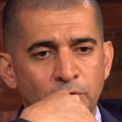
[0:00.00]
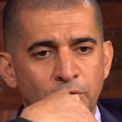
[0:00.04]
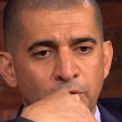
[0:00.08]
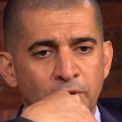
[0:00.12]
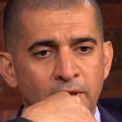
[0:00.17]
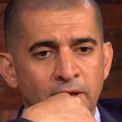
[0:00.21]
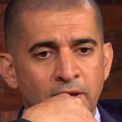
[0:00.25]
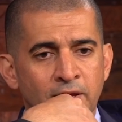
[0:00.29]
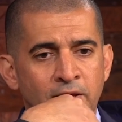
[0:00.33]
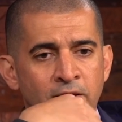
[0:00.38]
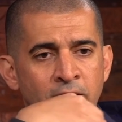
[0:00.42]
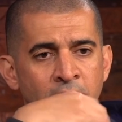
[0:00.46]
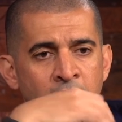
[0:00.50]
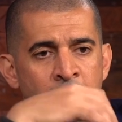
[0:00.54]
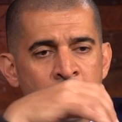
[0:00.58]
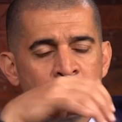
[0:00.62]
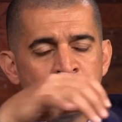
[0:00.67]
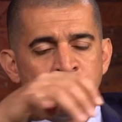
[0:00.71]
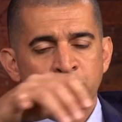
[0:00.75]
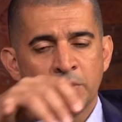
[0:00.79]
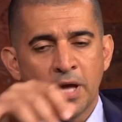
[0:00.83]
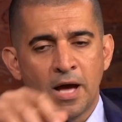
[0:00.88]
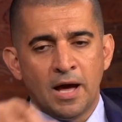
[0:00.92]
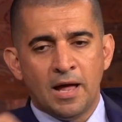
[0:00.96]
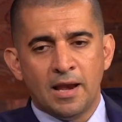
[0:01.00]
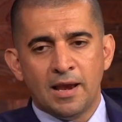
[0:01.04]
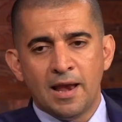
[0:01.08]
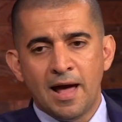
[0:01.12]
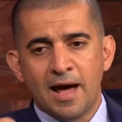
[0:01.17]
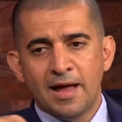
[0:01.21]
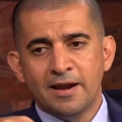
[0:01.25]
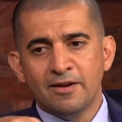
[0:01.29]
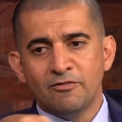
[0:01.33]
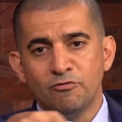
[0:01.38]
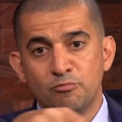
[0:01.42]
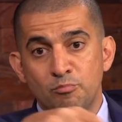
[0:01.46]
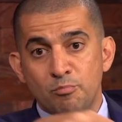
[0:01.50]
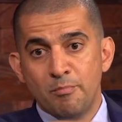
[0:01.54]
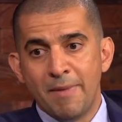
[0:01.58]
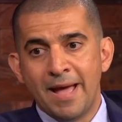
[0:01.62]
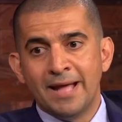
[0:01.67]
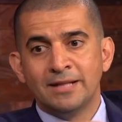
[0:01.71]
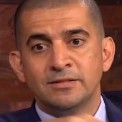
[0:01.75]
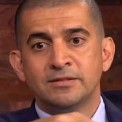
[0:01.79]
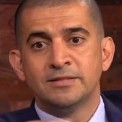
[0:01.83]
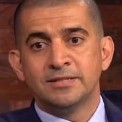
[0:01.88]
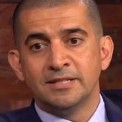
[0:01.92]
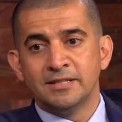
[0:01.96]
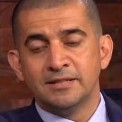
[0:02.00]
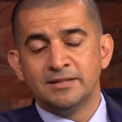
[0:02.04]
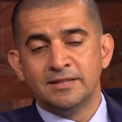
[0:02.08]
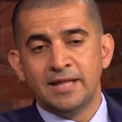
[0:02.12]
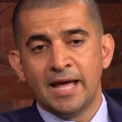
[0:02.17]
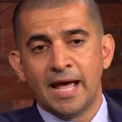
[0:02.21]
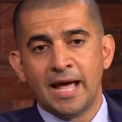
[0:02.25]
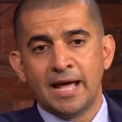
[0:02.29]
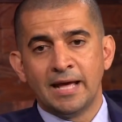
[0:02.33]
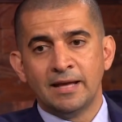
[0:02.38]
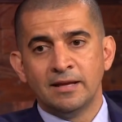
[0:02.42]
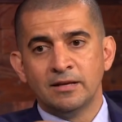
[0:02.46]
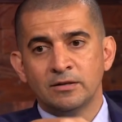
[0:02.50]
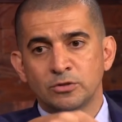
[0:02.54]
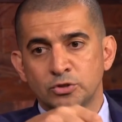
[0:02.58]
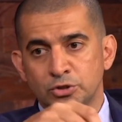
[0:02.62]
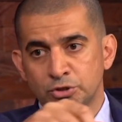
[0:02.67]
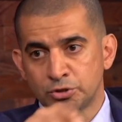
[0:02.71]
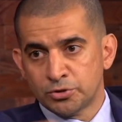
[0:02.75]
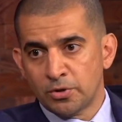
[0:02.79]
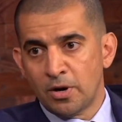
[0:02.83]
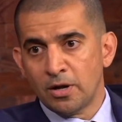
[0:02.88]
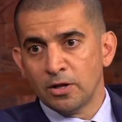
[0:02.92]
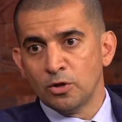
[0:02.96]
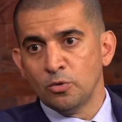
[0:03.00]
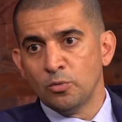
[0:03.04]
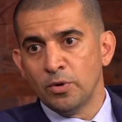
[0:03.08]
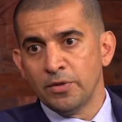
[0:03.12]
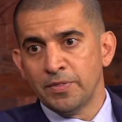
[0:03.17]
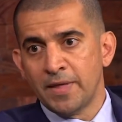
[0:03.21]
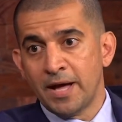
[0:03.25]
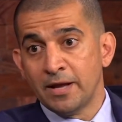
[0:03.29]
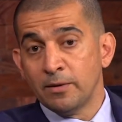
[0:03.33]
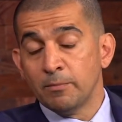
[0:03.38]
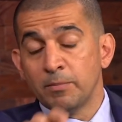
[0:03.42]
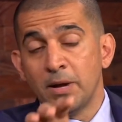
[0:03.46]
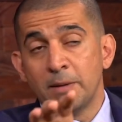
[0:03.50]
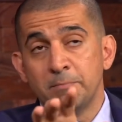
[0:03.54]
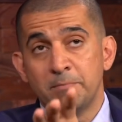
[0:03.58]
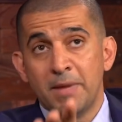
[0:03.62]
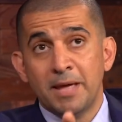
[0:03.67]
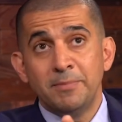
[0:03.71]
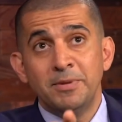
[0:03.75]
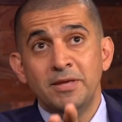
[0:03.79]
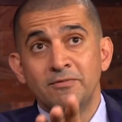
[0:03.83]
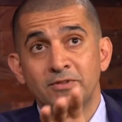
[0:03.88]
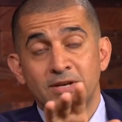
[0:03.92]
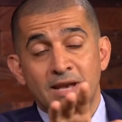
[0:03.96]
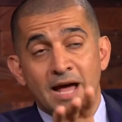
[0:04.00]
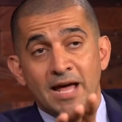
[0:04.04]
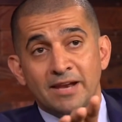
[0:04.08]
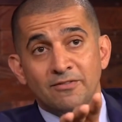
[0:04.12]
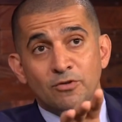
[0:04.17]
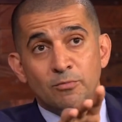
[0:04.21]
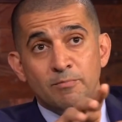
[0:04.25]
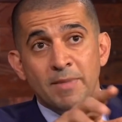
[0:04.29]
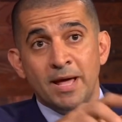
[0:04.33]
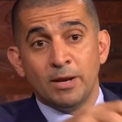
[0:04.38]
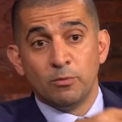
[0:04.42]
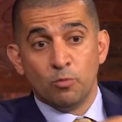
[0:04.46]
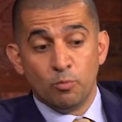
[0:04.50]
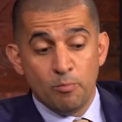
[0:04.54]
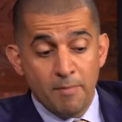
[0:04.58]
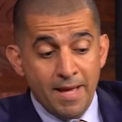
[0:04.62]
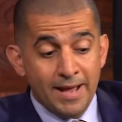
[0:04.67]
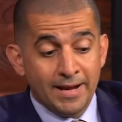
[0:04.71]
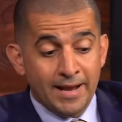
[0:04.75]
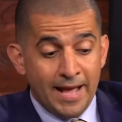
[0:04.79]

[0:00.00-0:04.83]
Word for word: you think a lot of men today struggle with that? But maybe even not even men,